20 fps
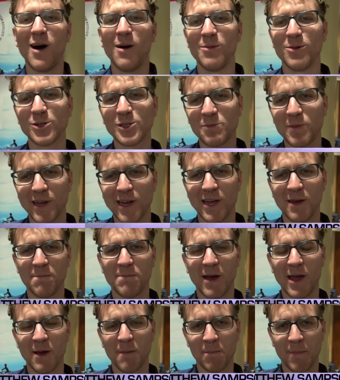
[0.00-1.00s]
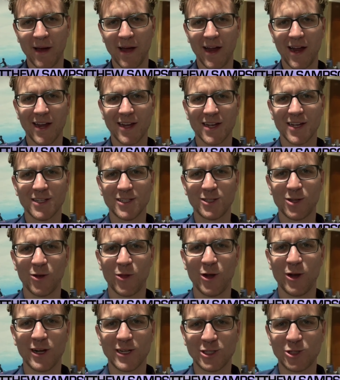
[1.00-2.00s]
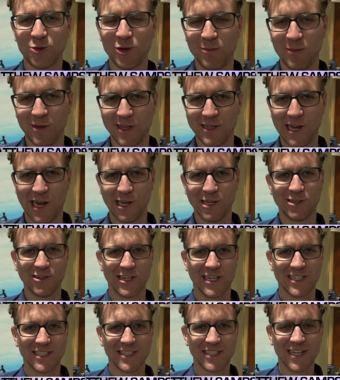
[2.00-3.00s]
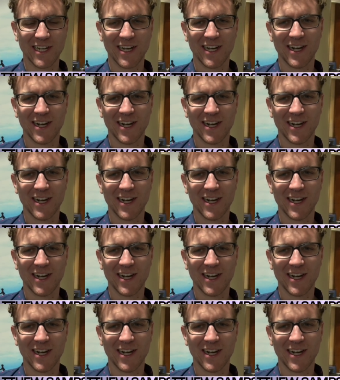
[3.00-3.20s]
almost been hit by a bike, so they're extremely dangerous.